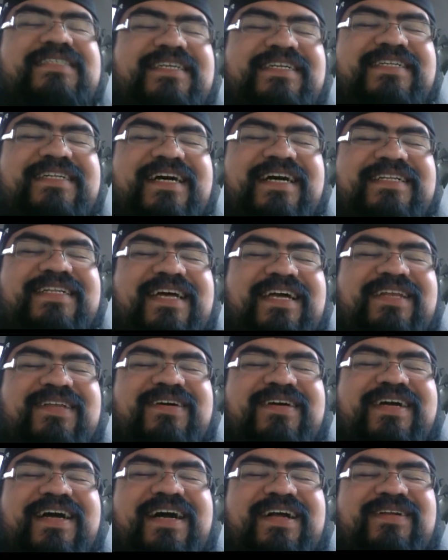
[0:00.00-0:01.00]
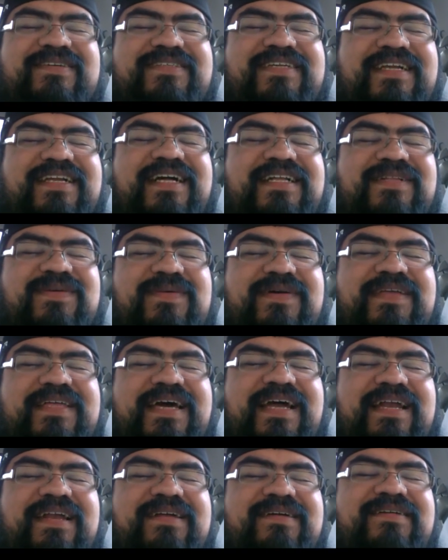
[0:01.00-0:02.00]
she thought that looked she didn't like the way
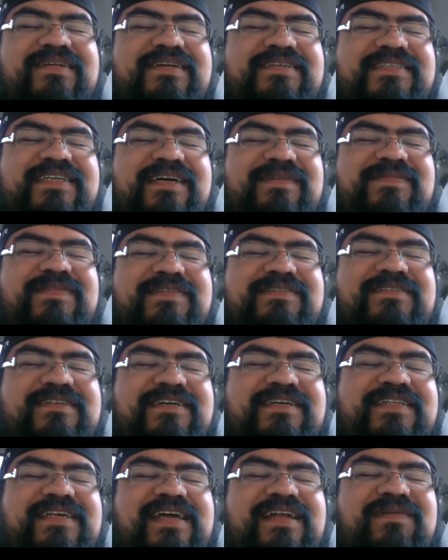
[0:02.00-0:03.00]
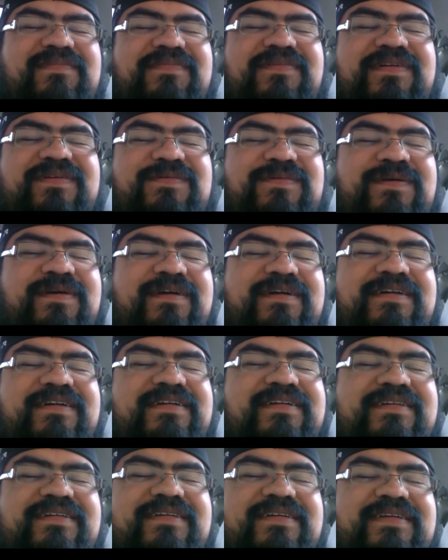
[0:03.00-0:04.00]
that looked because everybody was looking at her pretty
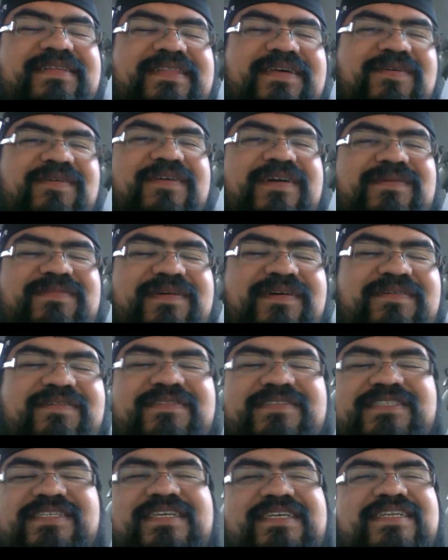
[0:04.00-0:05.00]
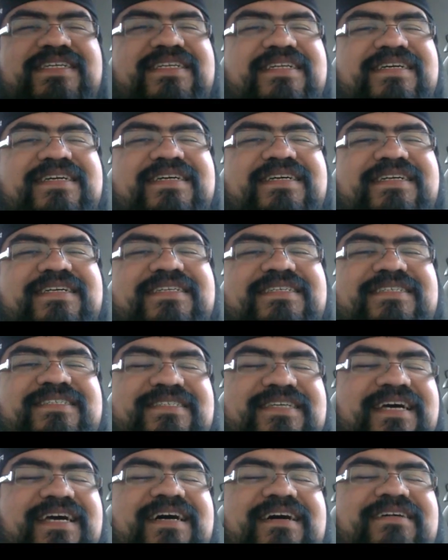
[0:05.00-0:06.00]
weird. They would come over seeing
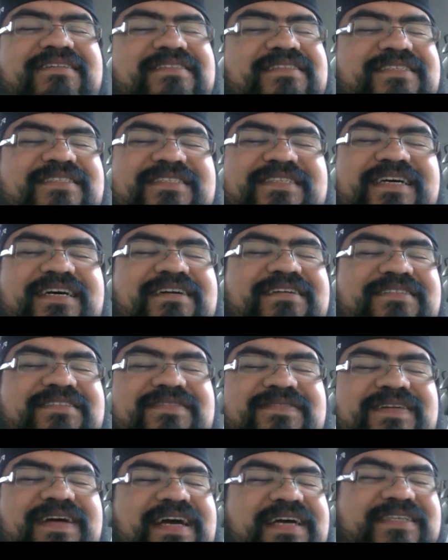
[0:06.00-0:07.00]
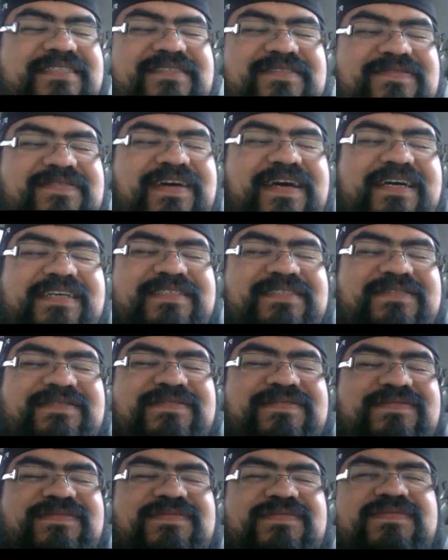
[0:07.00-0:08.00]
shelves and shelves and racks
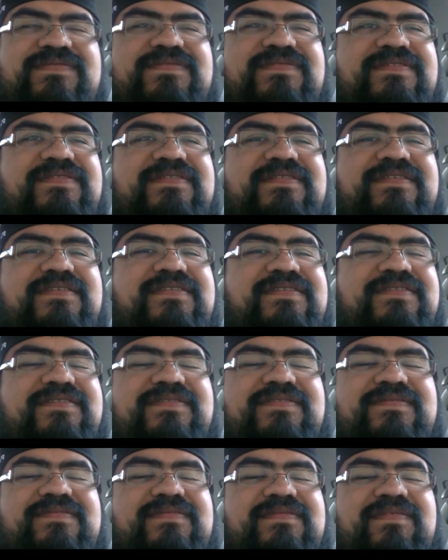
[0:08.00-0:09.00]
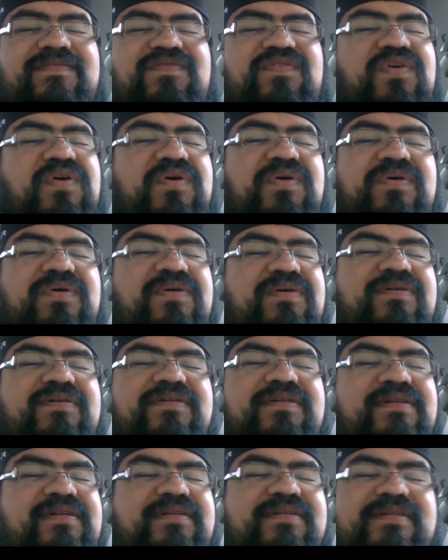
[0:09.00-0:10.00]
of
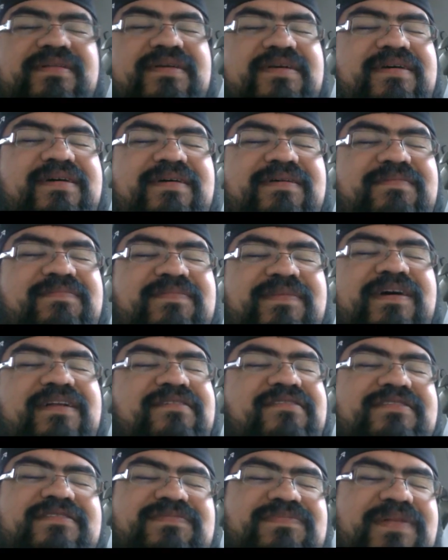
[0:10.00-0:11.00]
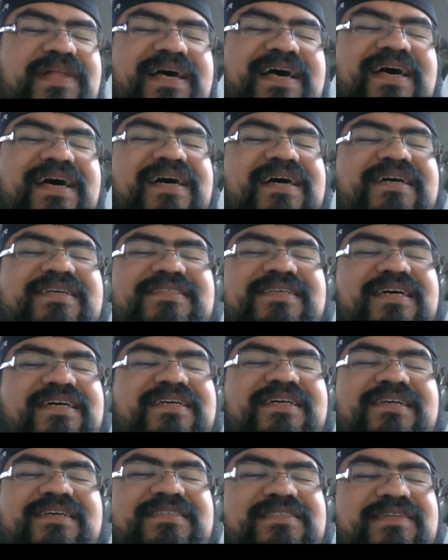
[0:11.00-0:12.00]
food, medical supplies,
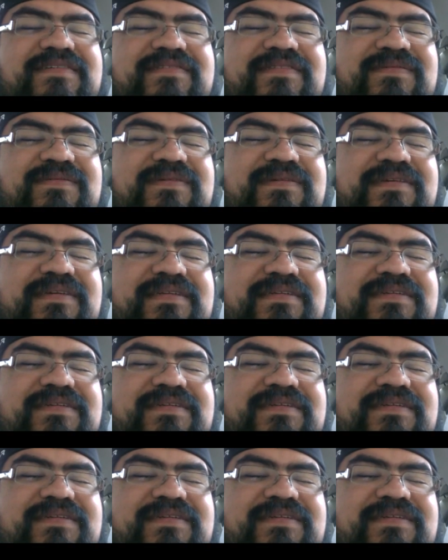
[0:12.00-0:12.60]
all that other stuff that